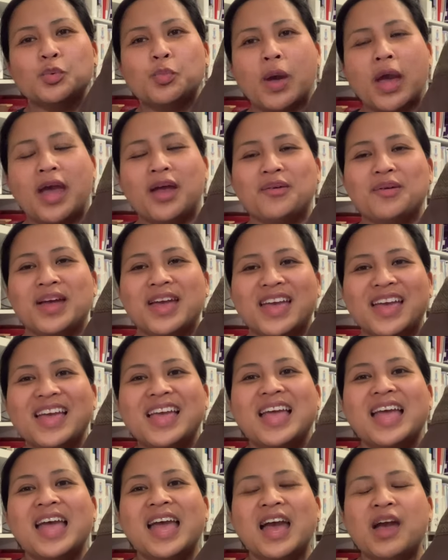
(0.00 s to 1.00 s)
wear it.
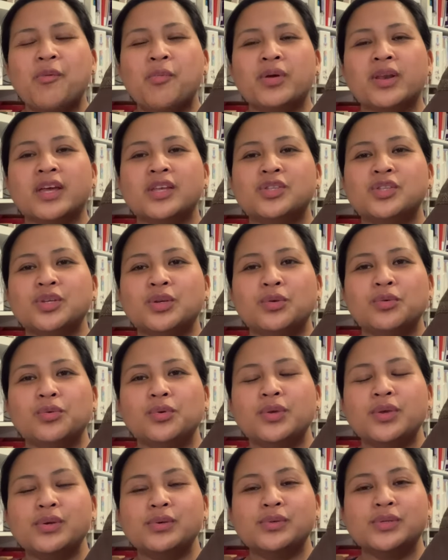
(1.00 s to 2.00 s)
And when I do
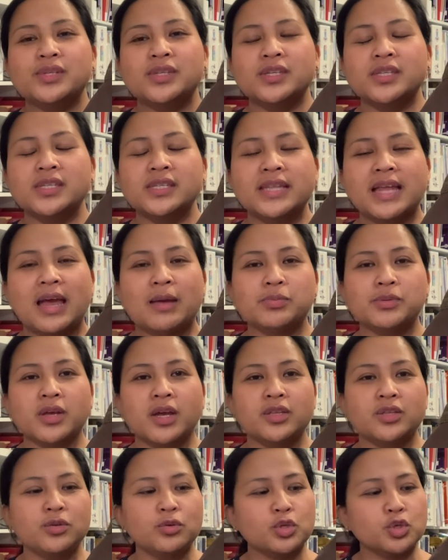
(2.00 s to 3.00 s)
use the snaps,
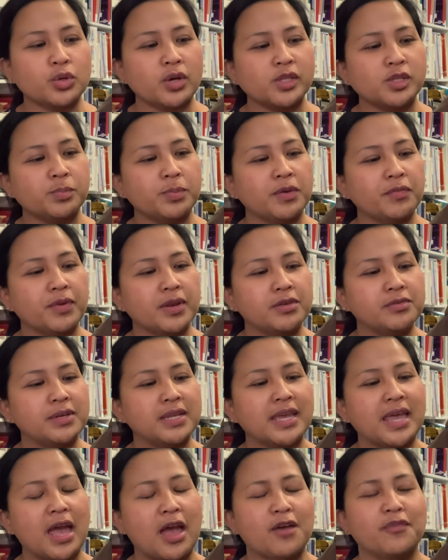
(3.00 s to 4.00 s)
I do try to be really, really
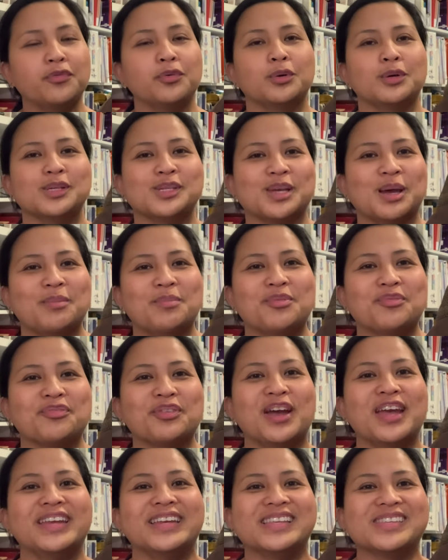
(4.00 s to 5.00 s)
careful because I'm
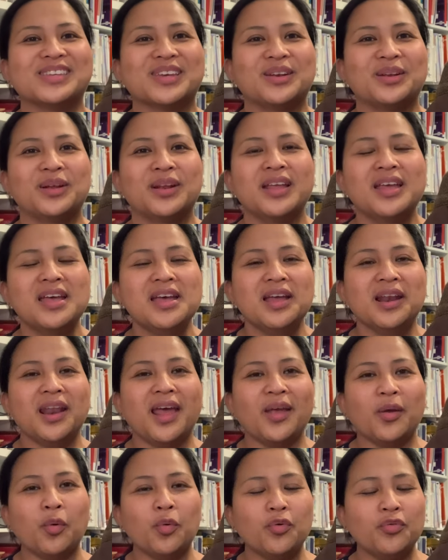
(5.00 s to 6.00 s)
afraid it's going to
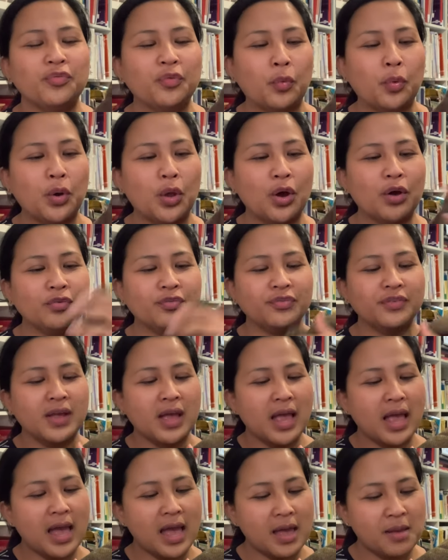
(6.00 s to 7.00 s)
like all fall off.
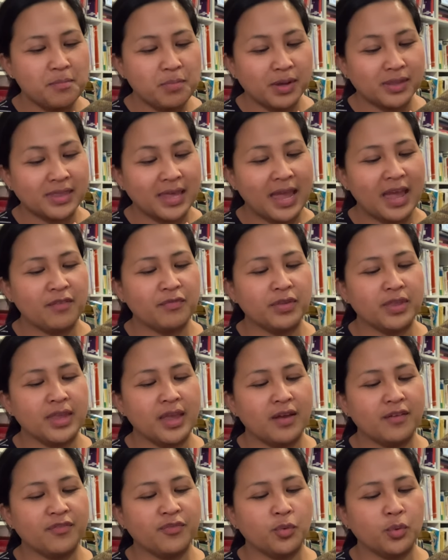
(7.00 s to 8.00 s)
Um, but they haven't
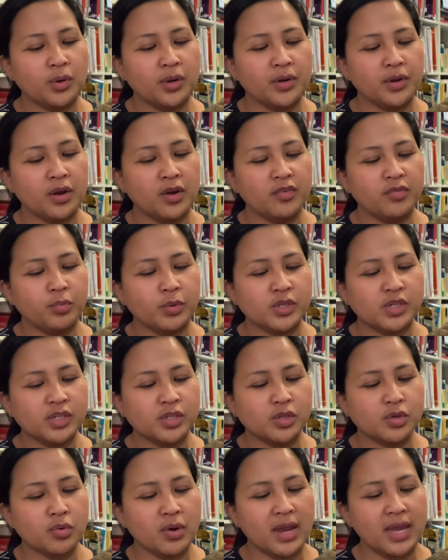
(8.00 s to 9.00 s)
yet fallen off, which
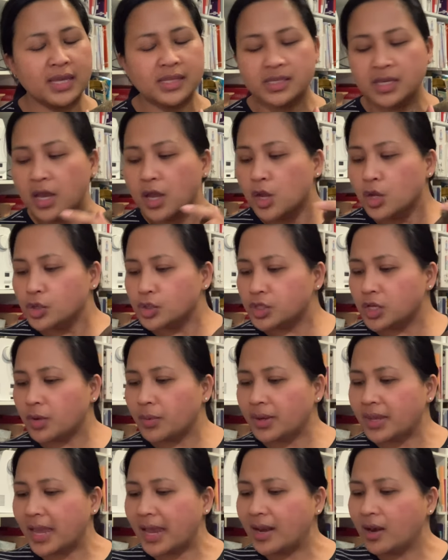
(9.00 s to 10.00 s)
is great. So
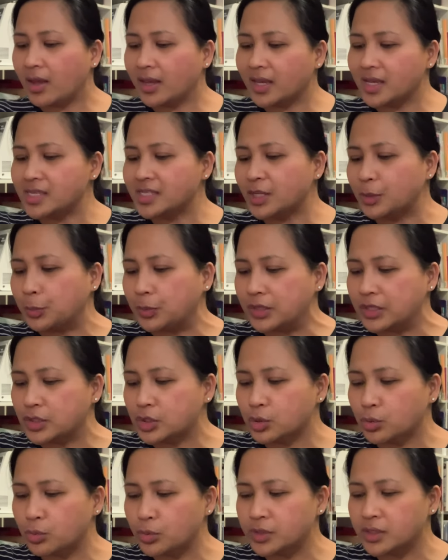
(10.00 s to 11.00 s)
again, like I said, with the
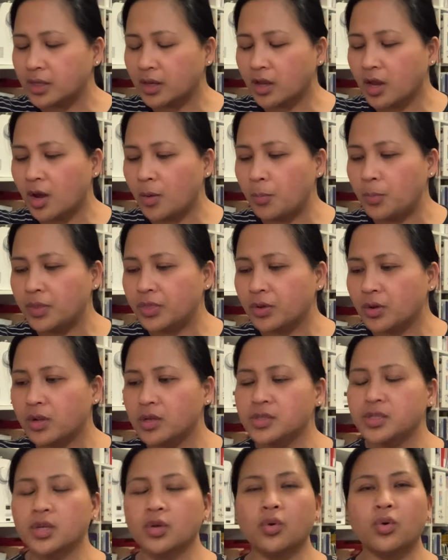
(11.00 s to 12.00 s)
tools that come with the
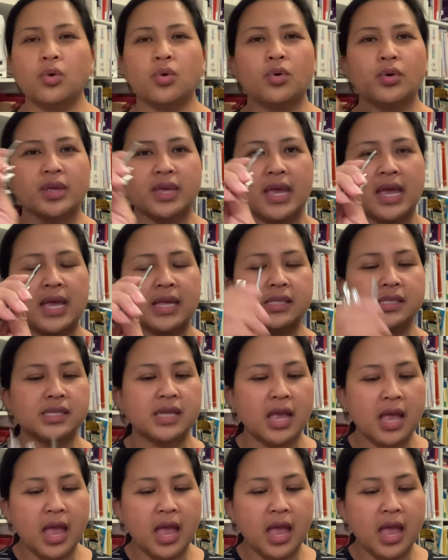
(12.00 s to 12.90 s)
Closet Core kit,